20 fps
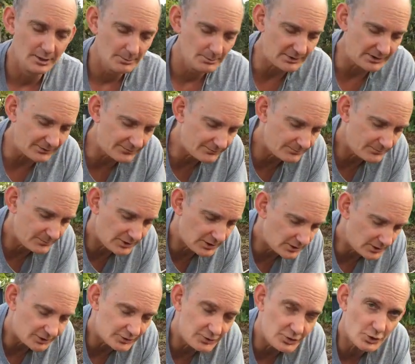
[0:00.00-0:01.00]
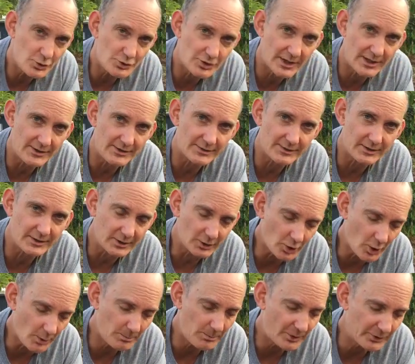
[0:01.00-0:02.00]
But the nutrients and the
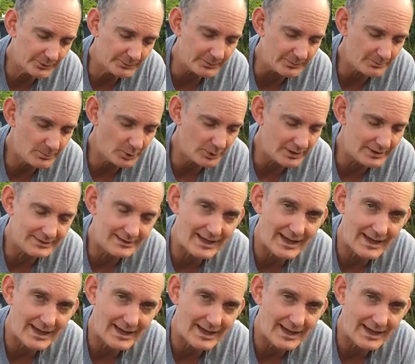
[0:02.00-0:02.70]
compost that we've put in